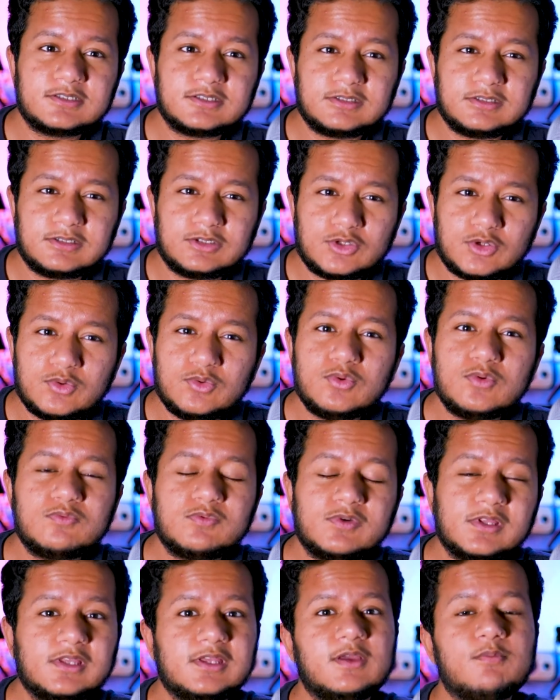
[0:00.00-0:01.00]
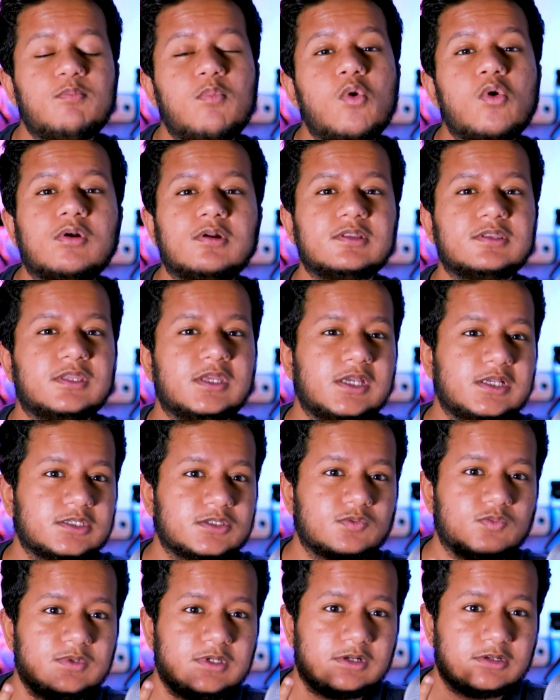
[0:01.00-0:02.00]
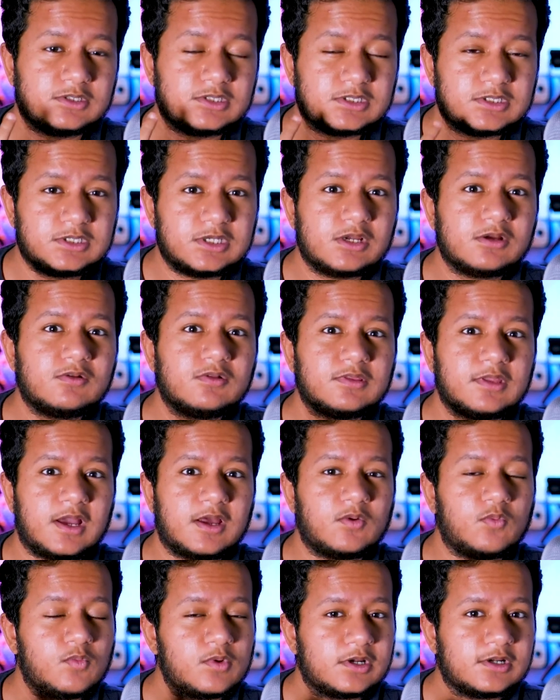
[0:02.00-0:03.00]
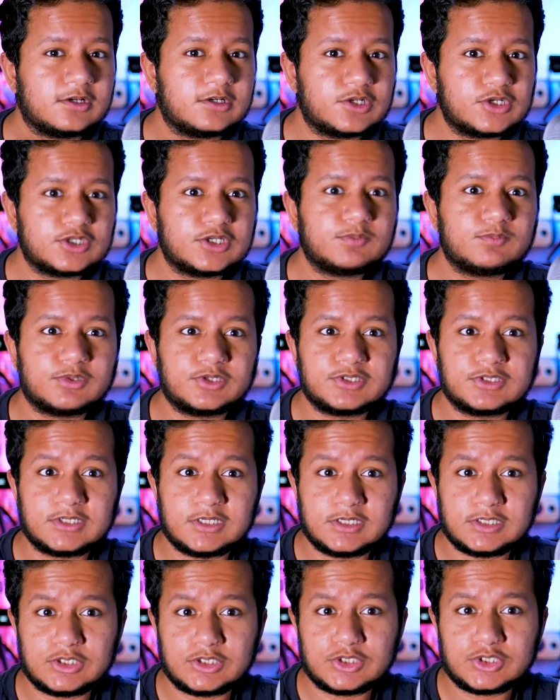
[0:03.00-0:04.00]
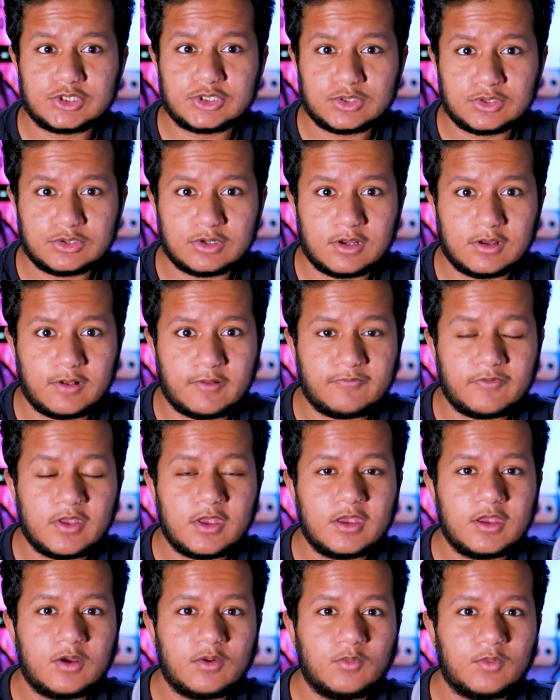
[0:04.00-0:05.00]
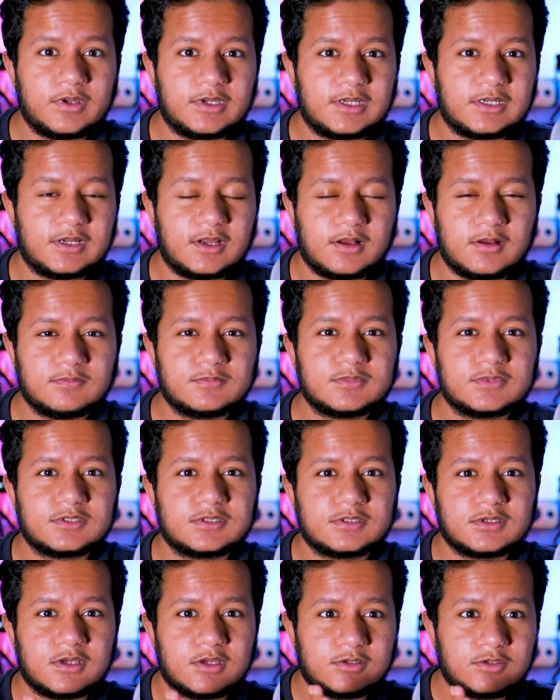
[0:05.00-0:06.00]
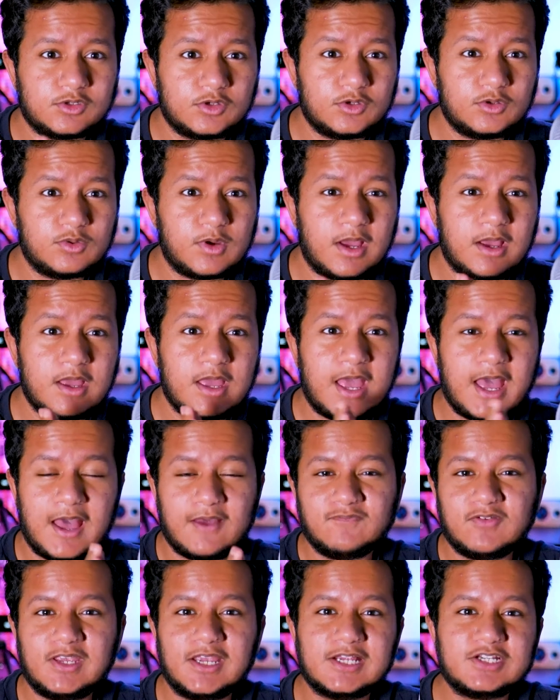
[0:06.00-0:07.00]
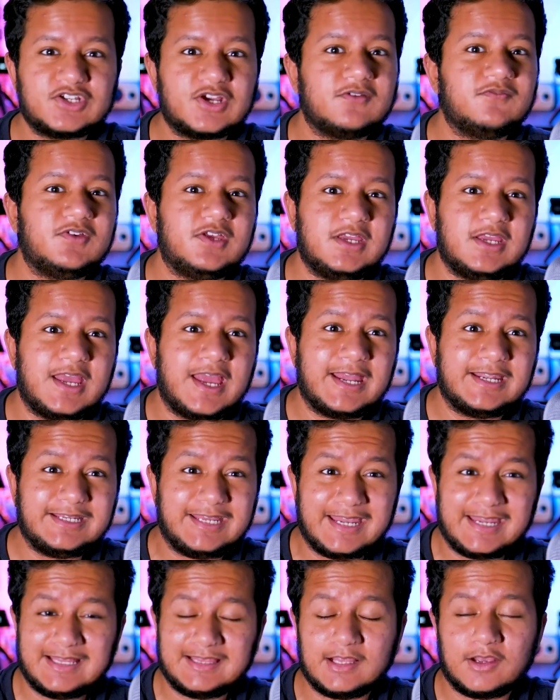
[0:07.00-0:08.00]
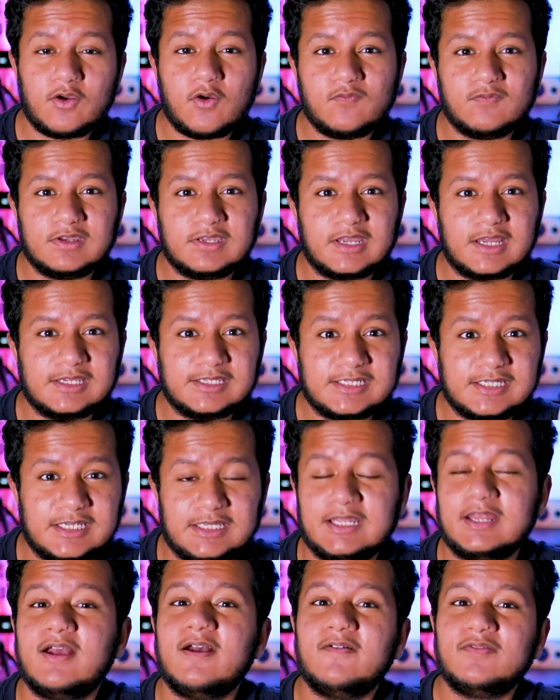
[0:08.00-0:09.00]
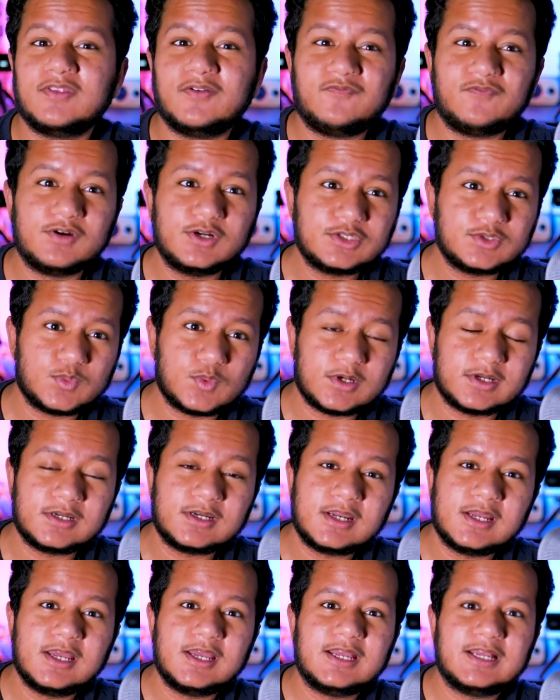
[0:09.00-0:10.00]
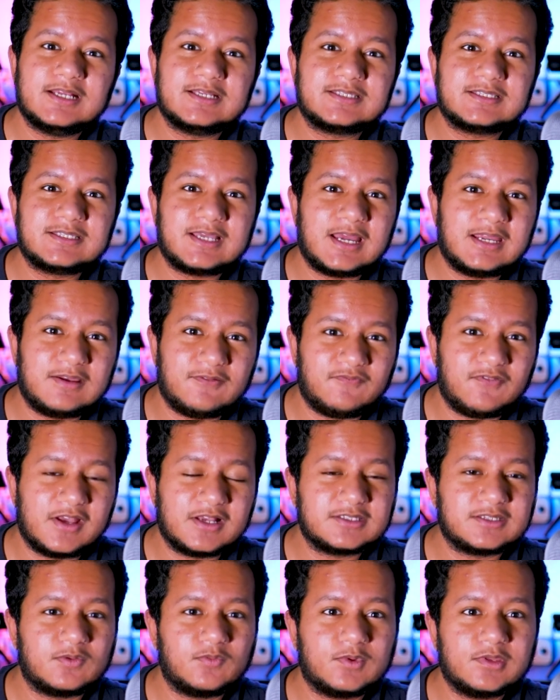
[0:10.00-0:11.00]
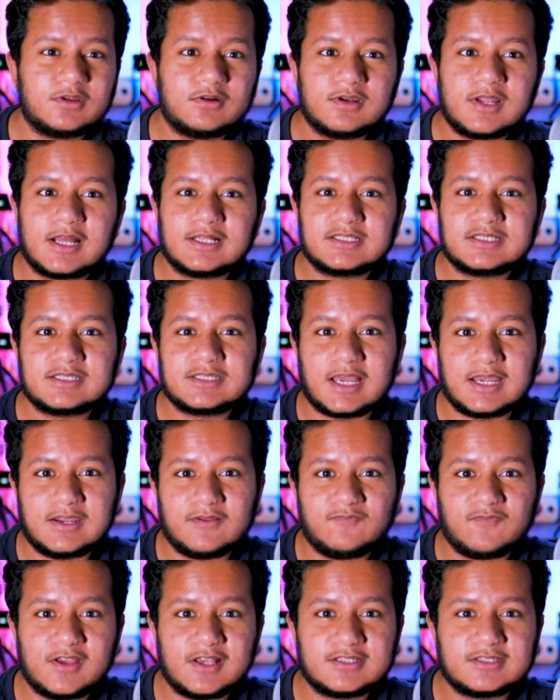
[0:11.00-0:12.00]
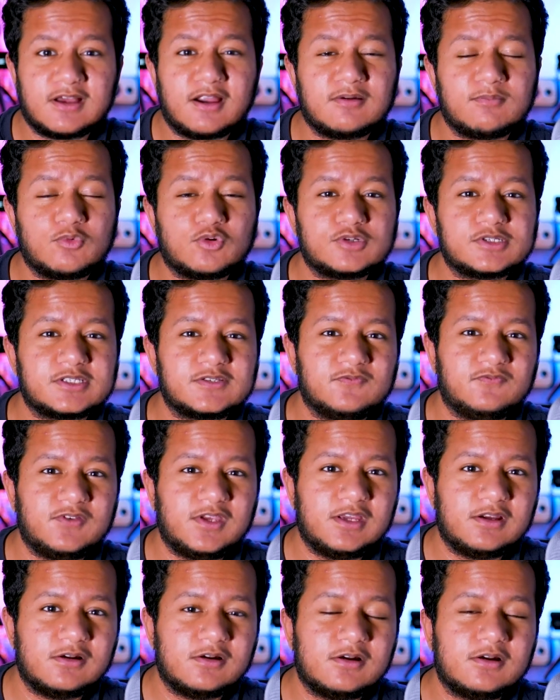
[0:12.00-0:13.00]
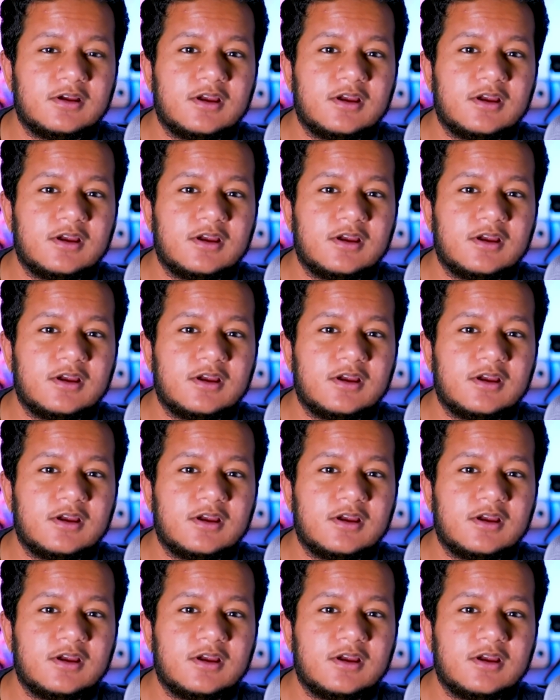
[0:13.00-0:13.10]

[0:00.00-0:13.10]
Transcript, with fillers: two really important things we are still not 100% sure of when it comes to having HIV and getting the COVID 19. The first one is side effects and whether or not side effects are more severe